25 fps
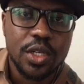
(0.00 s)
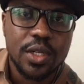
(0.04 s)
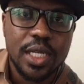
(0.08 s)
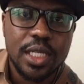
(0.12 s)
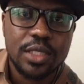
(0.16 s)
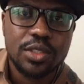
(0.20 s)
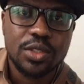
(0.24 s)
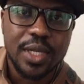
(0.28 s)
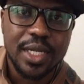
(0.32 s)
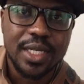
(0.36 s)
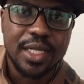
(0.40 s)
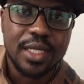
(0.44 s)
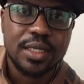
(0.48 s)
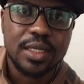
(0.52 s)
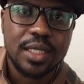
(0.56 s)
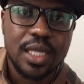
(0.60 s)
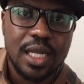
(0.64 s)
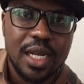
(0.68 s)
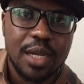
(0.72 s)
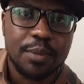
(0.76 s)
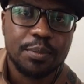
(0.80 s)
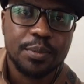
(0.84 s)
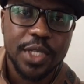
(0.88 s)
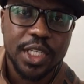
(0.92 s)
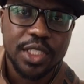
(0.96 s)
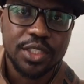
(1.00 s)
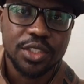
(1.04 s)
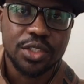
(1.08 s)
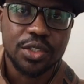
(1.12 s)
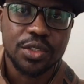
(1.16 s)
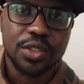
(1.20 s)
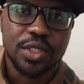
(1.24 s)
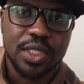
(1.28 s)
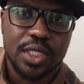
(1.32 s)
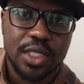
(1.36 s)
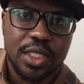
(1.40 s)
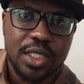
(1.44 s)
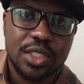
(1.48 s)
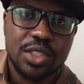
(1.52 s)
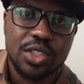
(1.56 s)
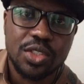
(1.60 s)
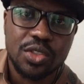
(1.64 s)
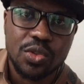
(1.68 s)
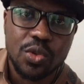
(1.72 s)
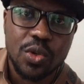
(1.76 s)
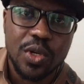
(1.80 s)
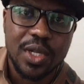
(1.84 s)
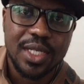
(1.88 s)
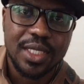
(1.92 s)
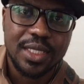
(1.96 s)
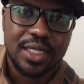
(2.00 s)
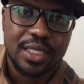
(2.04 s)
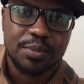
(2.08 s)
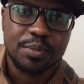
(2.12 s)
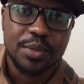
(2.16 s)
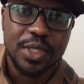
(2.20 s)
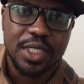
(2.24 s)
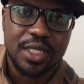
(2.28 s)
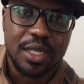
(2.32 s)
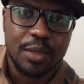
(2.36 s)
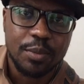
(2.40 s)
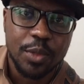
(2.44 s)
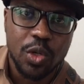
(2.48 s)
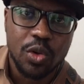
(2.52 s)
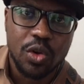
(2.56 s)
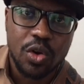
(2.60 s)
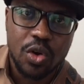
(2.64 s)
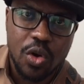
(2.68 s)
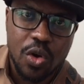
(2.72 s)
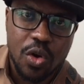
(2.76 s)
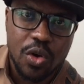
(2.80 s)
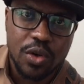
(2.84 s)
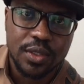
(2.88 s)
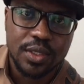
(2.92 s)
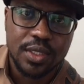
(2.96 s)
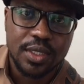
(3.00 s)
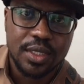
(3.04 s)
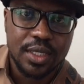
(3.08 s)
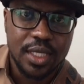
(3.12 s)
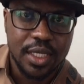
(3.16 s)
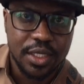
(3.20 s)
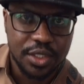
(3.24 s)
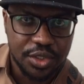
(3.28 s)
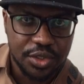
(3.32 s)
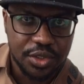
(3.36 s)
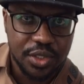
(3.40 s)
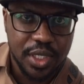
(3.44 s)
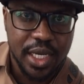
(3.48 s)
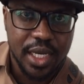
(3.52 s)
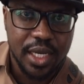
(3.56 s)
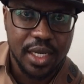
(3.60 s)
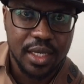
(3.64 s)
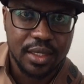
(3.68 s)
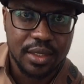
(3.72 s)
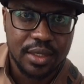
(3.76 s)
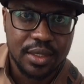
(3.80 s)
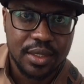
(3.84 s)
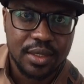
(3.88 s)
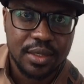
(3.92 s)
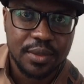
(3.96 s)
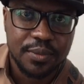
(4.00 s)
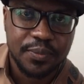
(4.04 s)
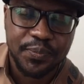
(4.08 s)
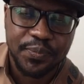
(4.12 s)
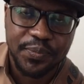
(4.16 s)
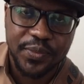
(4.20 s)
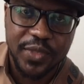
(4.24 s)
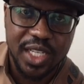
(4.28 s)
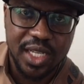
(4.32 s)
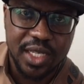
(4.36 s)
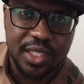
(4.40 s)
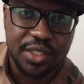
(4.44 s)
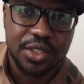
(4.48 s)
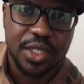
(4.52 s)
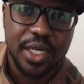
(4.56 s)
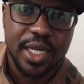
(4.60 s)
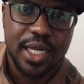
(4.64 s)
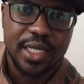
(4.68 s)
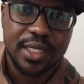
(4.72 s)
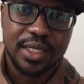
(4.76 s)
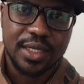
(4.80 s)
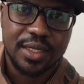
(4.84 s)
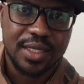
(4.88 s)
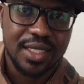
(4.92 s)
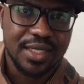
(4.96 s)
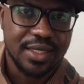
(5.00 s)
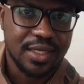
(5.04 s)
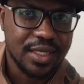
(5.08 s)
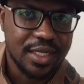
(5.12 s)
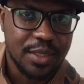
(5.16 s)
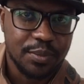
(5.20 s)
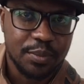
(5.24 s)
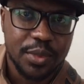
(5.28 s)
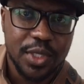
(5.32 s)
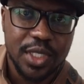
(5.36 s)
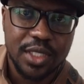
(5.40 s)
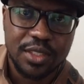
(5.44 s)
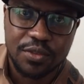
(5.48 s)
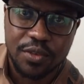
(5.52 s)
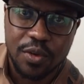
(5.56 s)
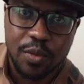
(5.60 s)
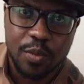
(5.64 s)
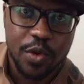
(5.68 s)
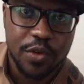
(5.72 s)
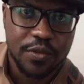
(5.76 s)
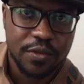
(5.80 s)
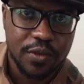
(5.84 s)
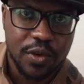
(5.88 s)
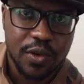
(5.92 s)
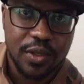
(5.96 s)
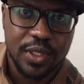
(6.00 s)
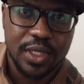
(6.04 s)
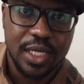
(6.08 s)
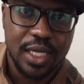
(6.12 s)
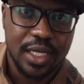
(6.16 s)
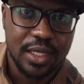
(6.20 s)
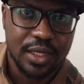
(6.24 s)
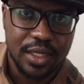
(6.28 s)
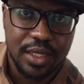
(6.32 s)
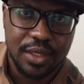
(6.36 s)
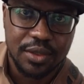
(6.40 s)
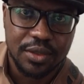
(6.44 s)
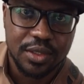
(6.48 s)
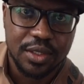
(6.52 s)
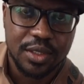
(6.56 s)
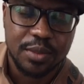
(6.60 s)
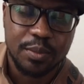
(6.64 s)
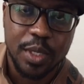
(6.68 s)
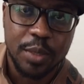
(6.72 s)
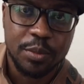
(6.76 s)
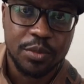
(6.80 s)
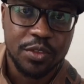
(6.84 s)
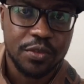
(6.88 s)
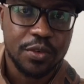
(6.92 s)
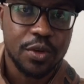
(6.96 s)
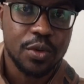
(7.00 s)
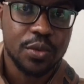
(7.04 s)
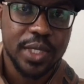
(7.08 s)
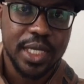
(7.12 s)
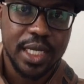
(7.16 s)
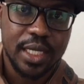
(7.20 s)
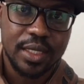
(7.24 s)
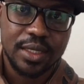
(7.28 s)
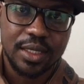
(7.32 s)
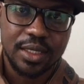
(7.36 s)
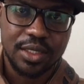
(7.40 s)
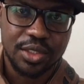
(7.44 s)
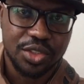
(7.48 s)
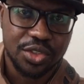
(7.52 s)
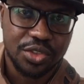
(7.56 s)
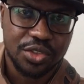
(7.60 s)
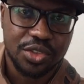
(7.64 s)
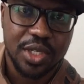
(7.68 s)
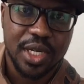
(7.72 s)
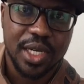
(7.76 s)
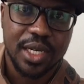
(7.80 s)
in order to understand arpeggios, you need to know a little bit about chords and triads. A triad is the simplest form of chord that there is, but before we get into